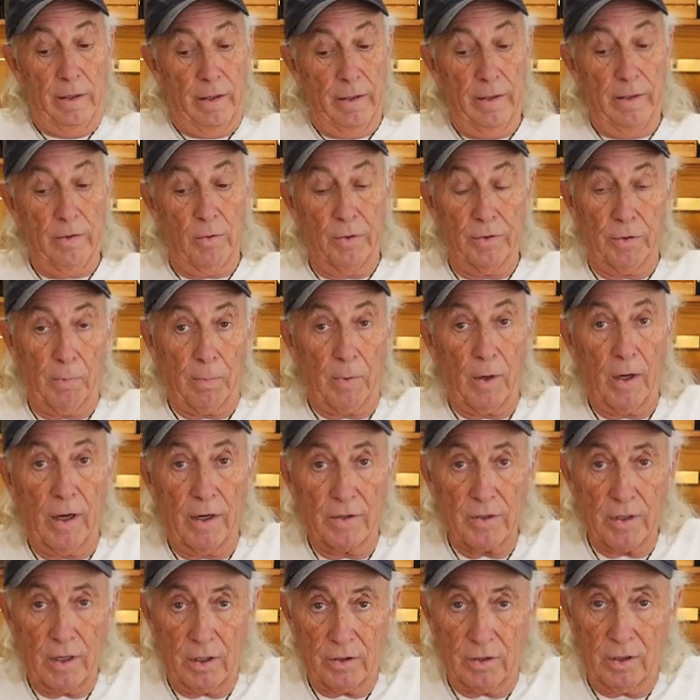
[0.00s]
with the
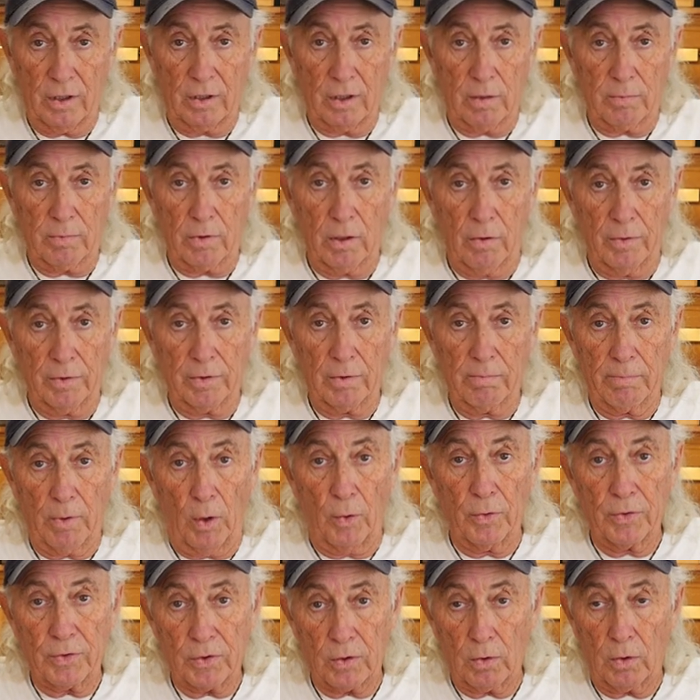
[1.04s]
projects, you end up going to
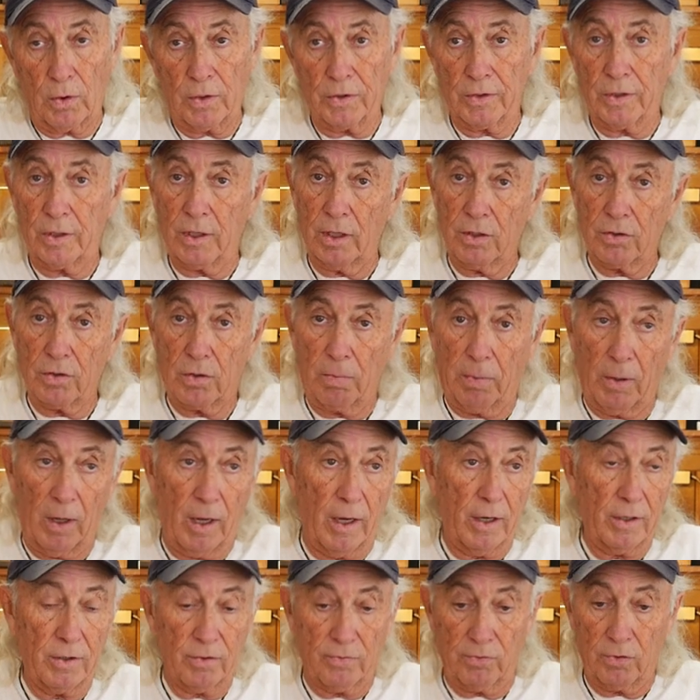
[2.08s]
both stores to get
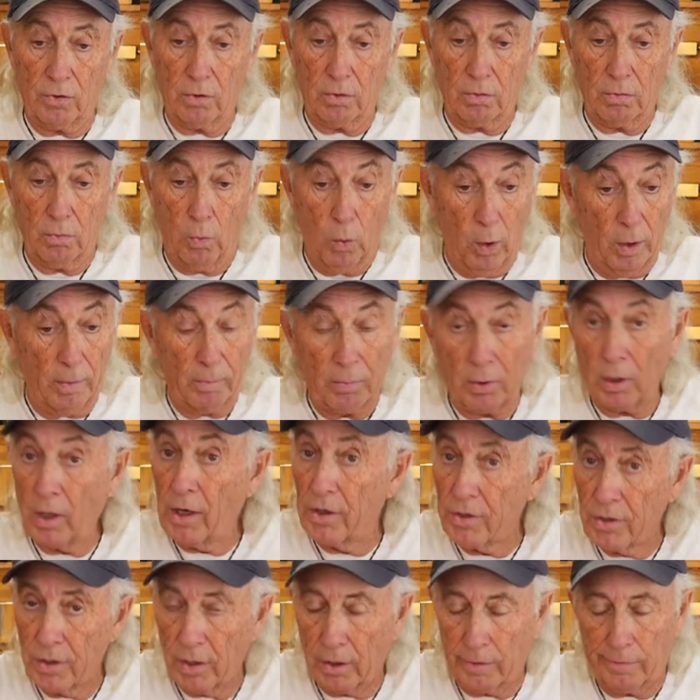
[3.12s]
supplies for one
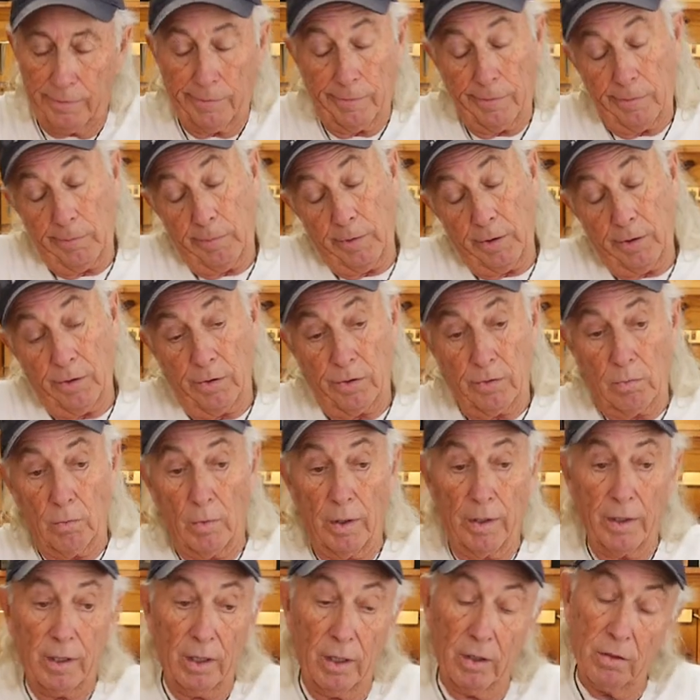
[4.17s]
project, you know, because
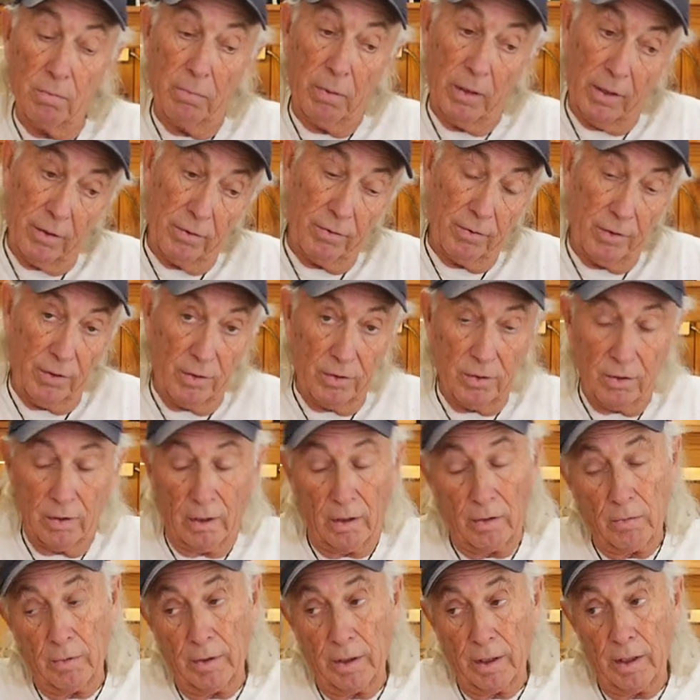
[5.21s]
one has better this, the
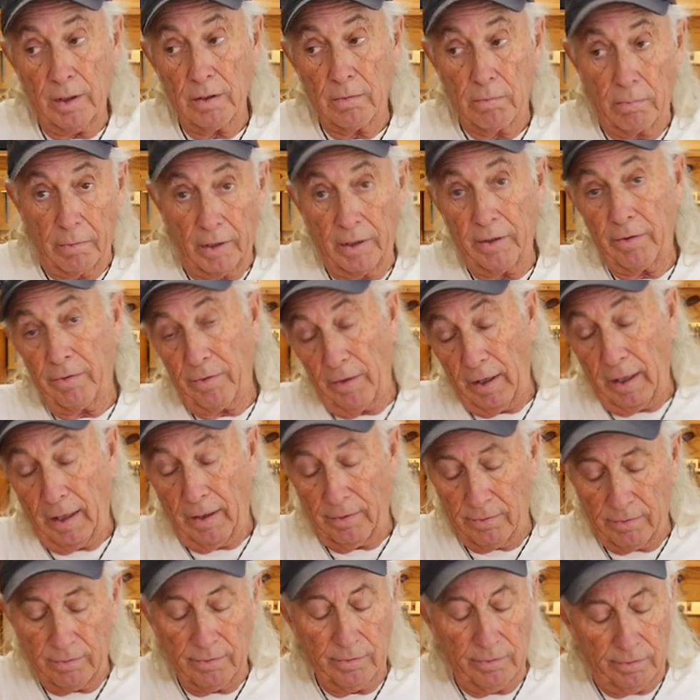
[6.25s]
other one has better
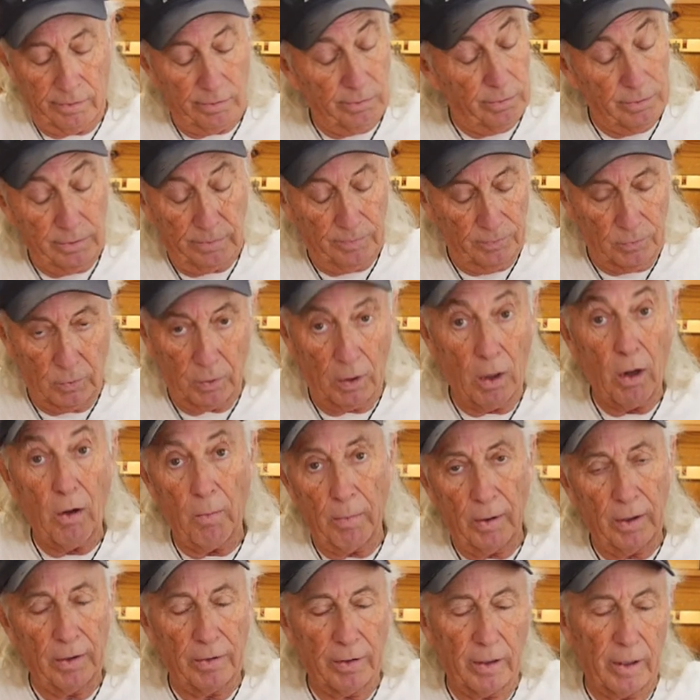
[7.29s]
that. You know, we've we all
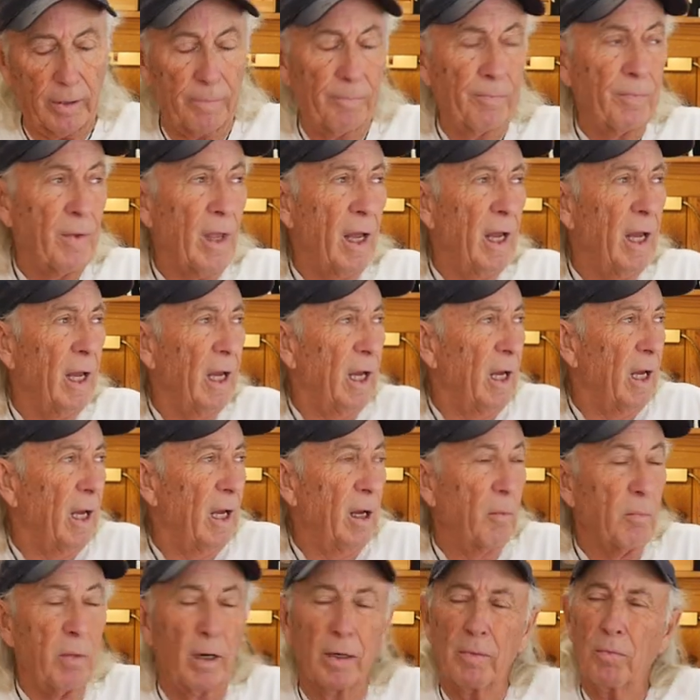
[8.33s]
been there.
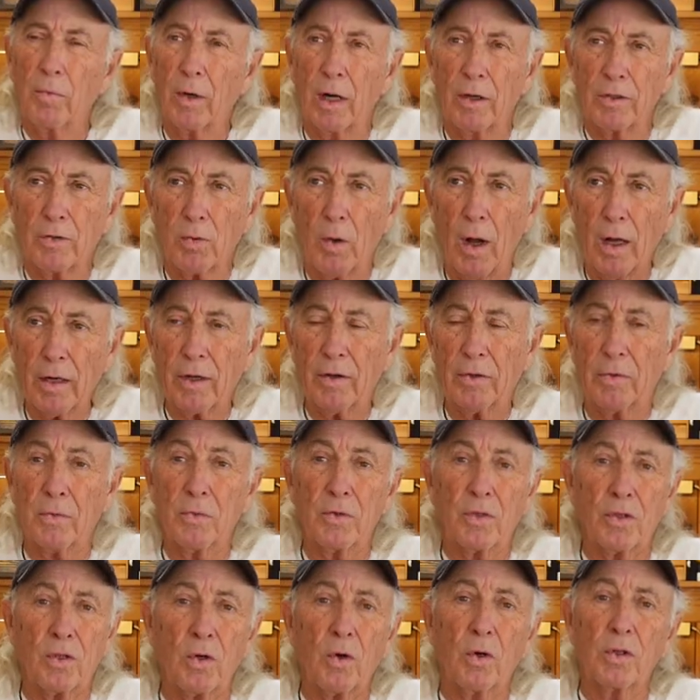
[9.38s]
But when I was walking through
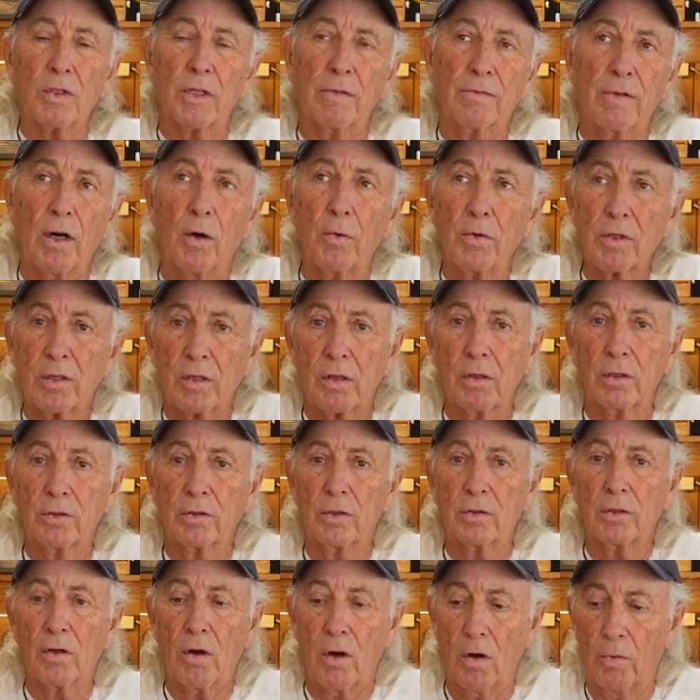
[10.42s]
the stores, I've always looked
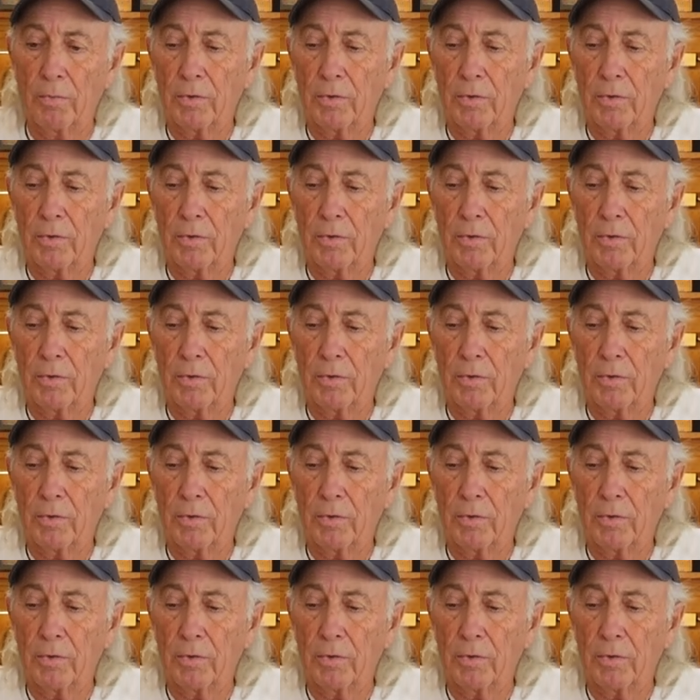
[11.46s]
at the Home